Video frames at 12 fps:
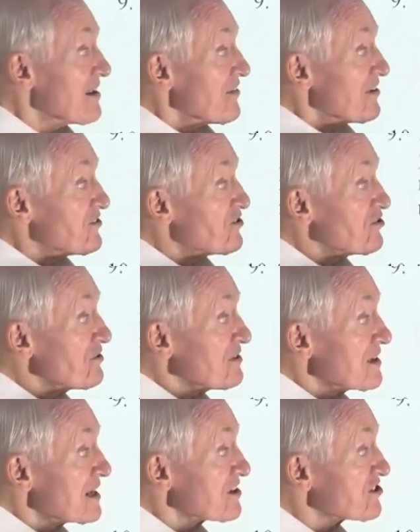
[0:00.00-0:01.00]
The two
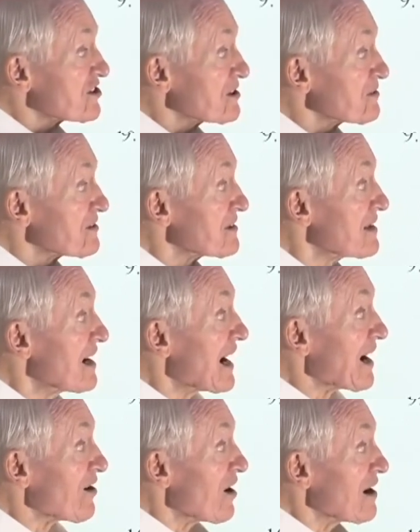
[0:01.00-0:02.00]
young children
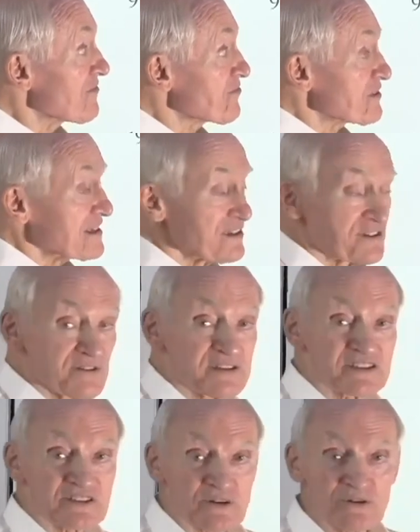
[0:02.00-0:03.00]
are offering to the
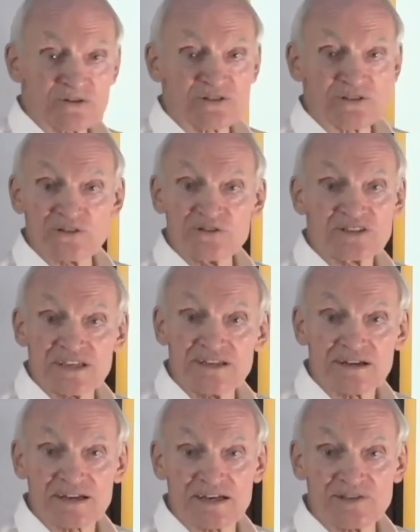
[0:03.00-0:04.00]
soldier who's in
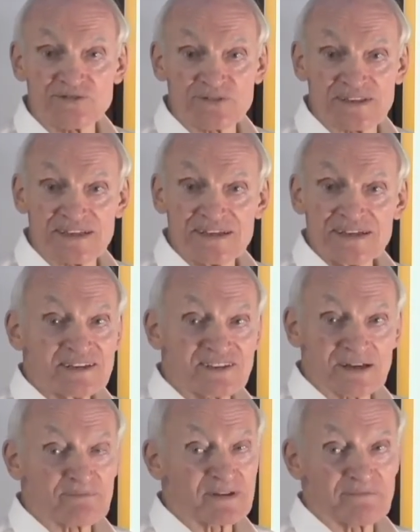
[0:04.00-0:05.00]
their country
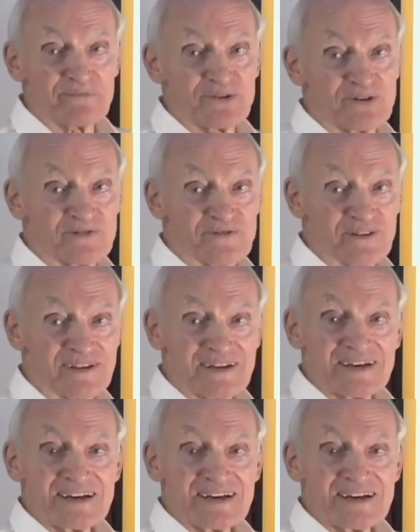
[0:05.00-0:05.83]
something beautiful.